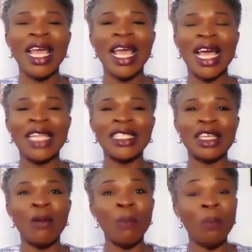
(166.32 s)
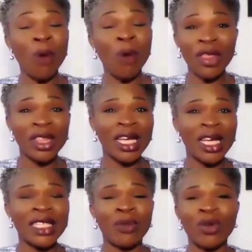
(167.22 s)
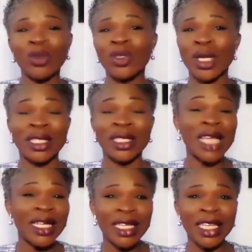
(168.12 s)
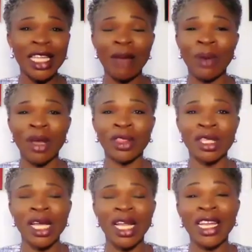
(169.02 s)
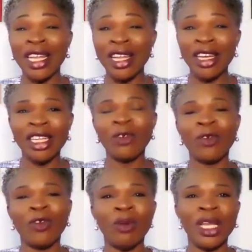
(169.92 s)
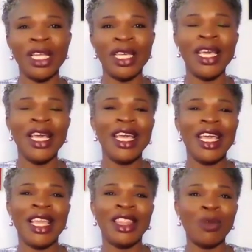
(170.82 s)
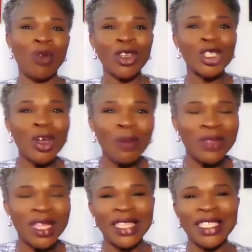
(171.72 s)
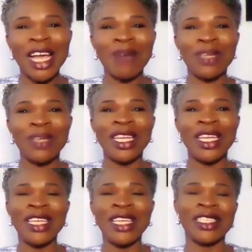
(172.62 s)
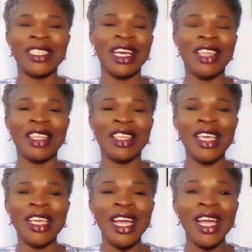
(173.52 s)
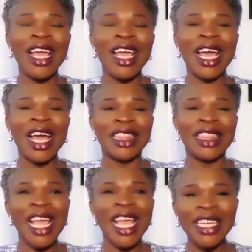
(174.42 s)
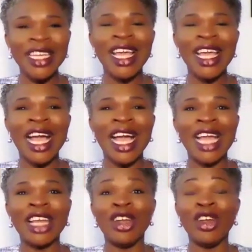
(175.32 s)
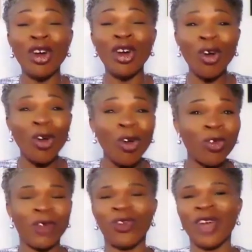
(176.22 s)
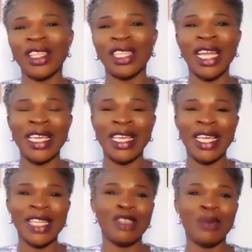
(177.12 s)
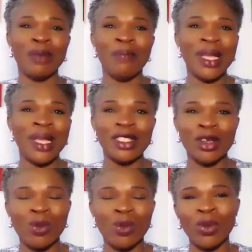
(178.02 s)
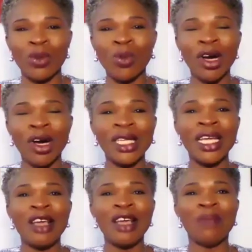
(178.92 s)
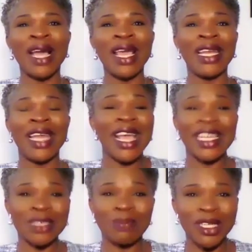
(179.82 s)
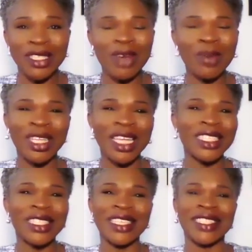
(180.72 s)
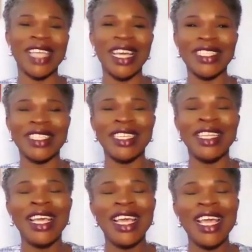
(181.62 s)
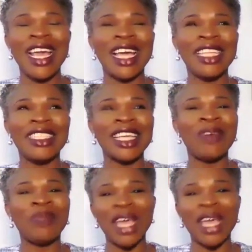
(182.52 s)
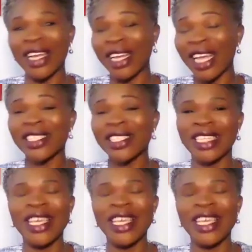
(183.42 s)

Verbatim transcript: and more than that, I'm also excited about learning formally in the workshop that is happening later in the year. And then I love the fact that I get to be mentored one on one by an expert. Come on, that is exciting. And um, I think lastly,